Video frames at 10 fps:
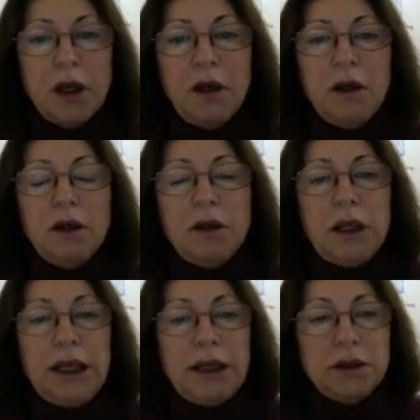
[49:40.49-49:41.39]

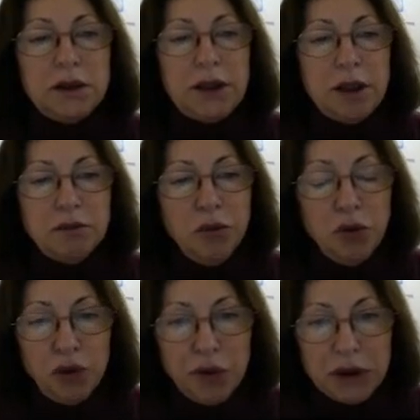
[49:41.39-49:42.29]
and the
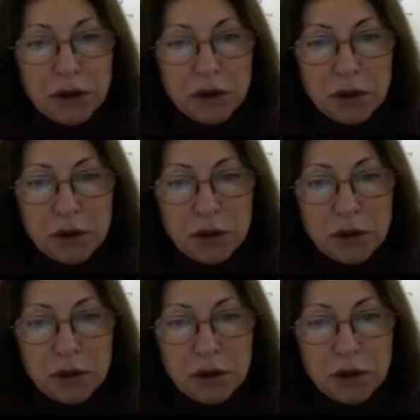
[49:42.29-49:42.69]
moving